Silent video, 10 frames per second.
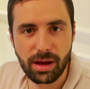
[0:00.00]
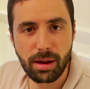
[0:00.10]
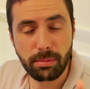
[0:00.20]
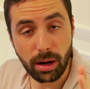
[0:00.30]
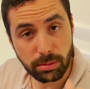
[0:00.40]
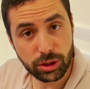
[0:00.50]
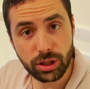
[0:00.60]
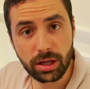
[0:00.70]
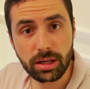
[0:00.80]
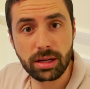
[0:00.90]

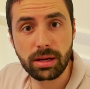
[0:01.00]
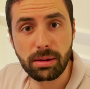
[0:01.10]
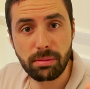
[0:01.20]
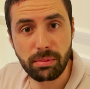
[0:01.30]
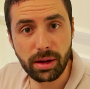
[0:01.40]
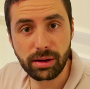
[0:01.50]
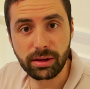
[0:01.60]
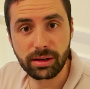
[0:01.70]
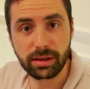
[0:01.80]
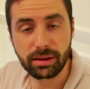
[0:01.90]
Parmesan,
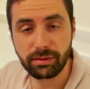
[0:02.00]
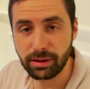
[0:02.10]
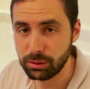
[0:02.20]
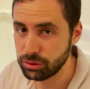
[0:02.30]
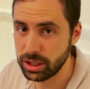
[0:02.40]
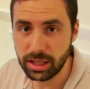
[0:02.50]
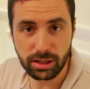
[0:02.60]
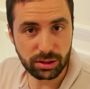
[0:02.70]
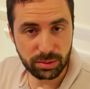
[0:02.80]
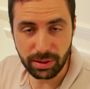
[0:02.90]
butter, fettuccine or
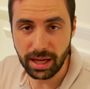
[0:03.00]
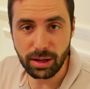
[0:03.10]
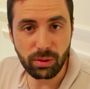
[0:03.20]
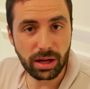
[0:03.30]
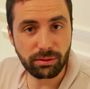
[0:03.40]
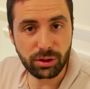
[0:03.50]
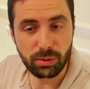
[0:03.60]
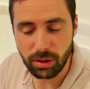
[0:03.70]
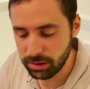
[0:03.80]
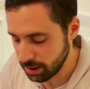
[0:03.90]
spaghetti, whatever
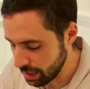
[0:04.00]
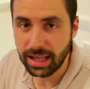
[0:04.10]
you want.